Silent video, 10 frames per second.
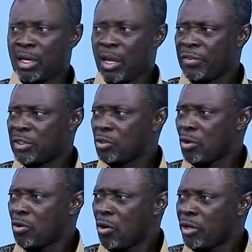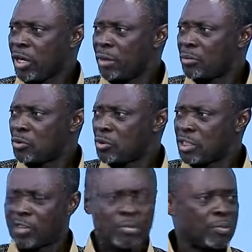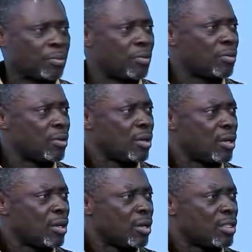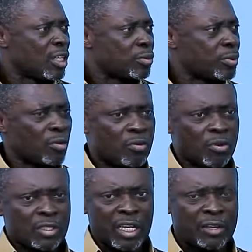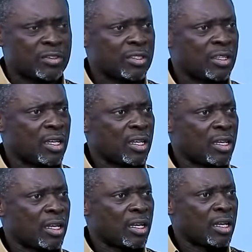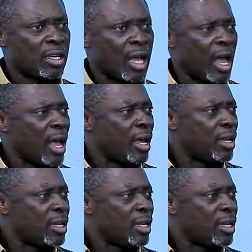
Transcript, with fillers: If it is not God came to save people, the spirit of God saves, huh?